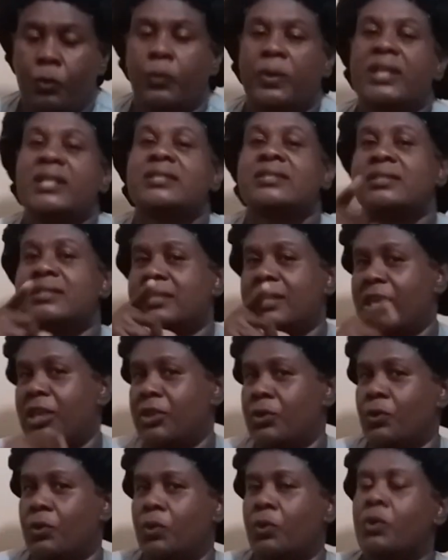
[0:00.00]
we'll
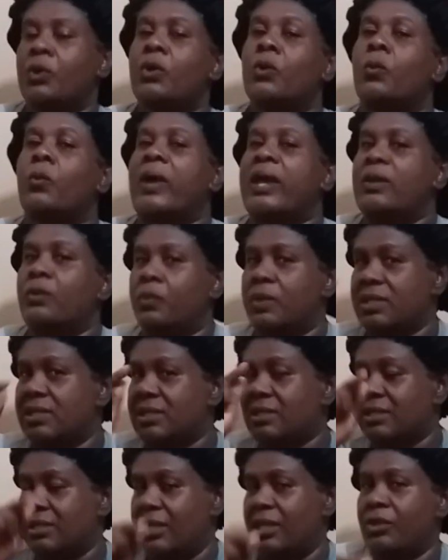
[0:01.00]
see you when we
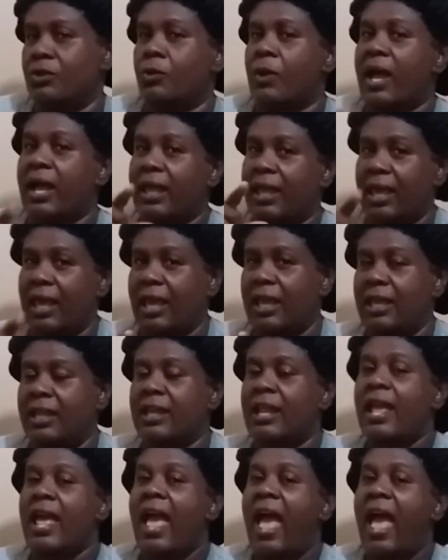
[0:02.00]
see you again.